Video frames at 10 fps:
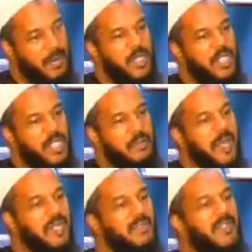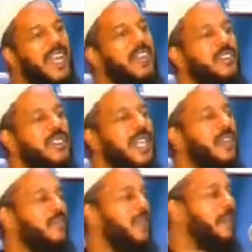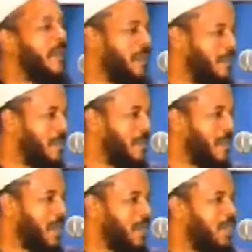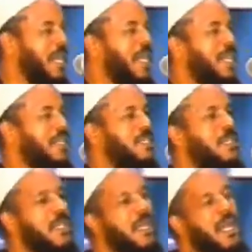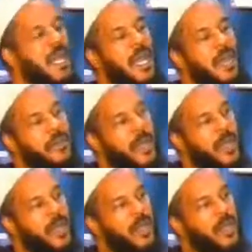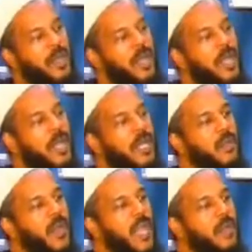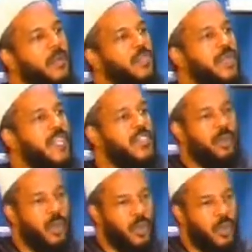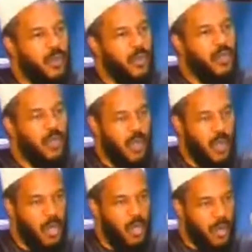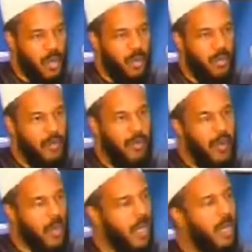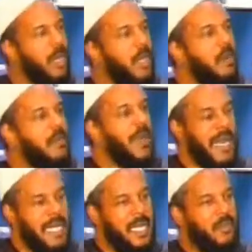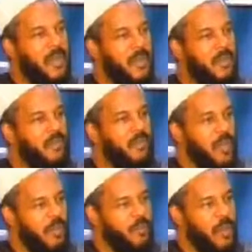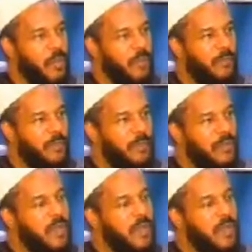I mean, she must veil herself from him. She cannot appear in a way which would expose her body, whether in the form of